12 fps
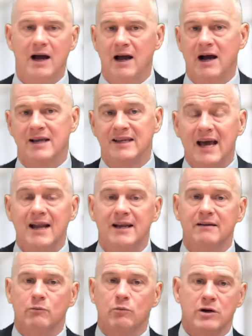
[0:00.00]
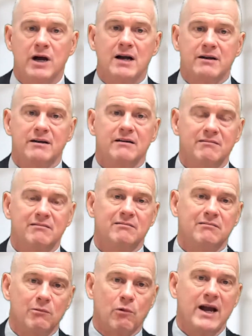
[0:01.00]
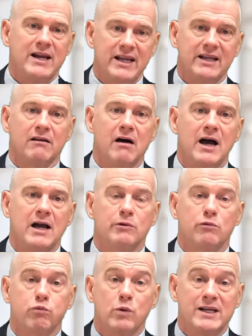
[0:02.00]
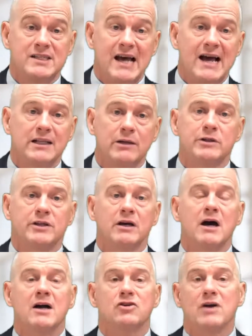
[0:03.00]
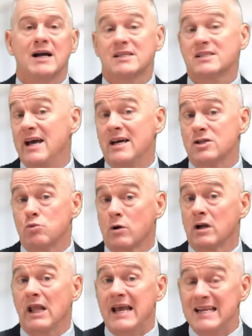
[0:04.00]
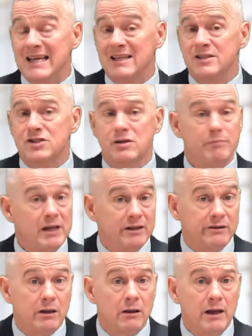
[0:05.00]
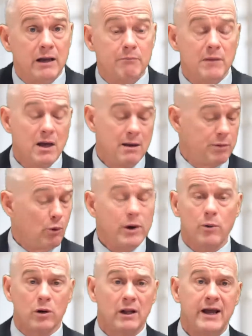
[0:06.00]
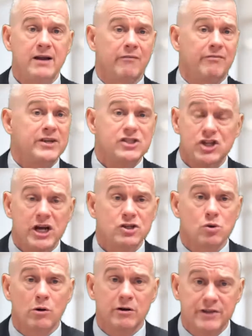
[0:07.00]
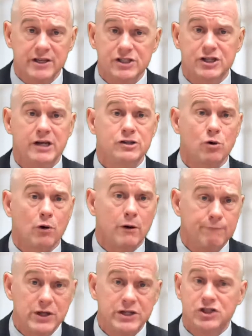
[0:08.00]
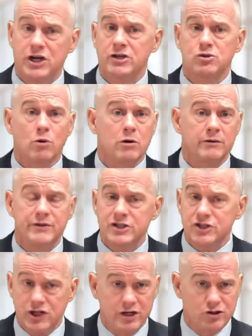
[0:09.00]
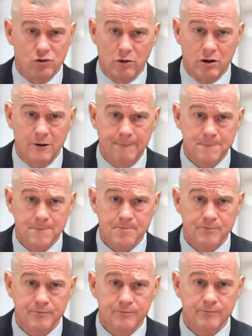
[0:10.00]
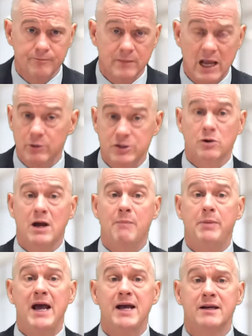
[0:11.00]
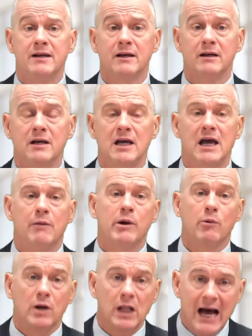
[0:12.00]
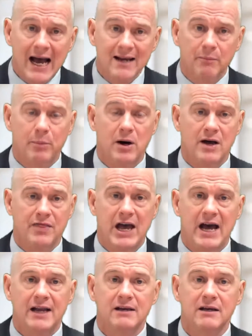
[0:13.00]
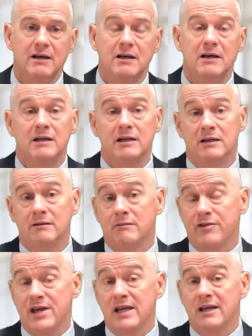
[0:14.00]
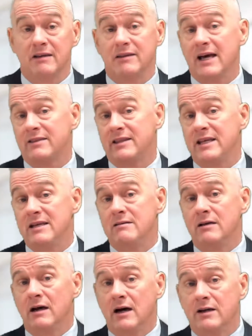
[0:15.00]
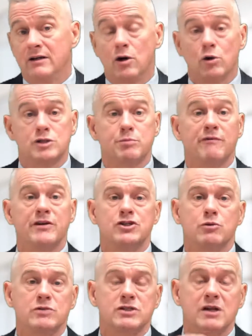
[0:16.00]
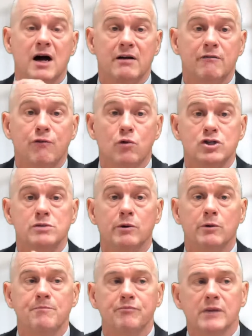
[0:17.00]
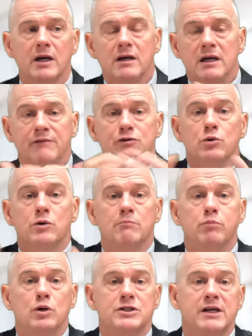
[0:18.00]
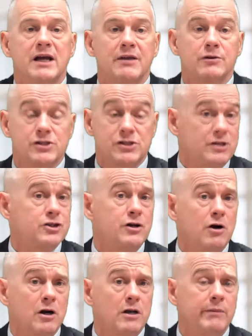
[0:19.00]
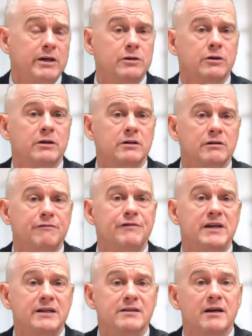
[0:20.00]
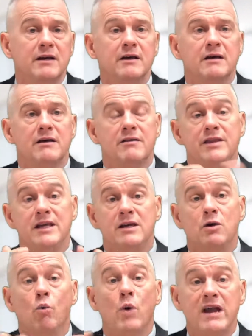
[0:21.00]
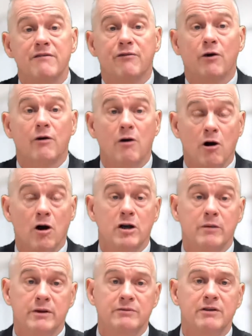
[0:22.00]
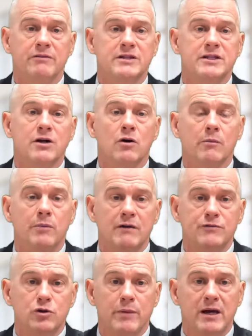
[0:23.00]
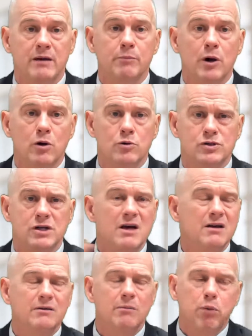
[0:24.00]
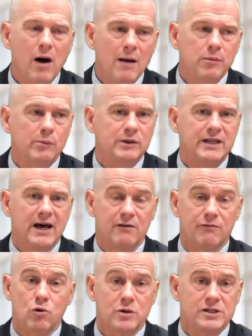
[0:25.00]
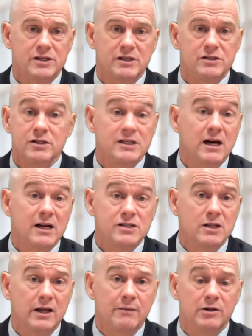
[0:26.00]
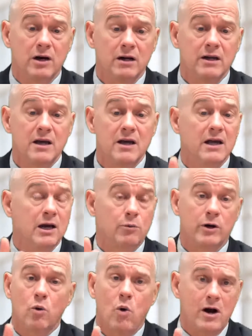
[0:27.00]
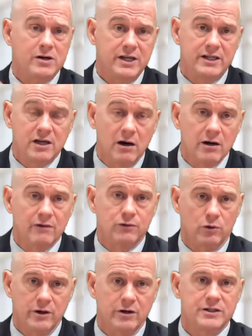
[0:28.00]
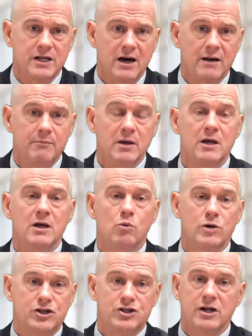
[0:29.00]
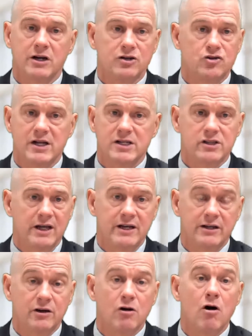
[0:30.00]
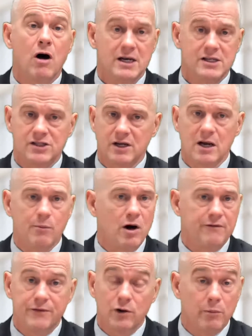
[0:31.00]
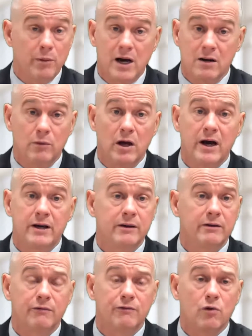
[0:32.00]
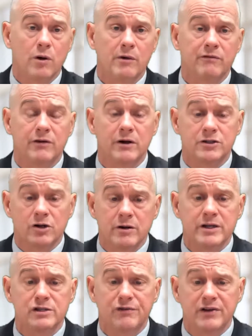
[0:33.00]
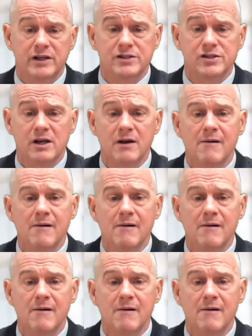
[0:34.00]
I get it. We're not right in line with exactly what the contract says. We're late in submitting the claim, but we were late on this change order, this change order, this change order, and this change order, and we still got paid. And we relied upon that in thinking that the notice provision was not enforceable. If you can put together such an argument, you can defeat the waiver argument that the tier above you may impose. The problem with that, of course, is it's not a slam dunk. It requires a ton of lawyer time, which is going to translate into costs that come off of your bottom line in the form of attorney's fees.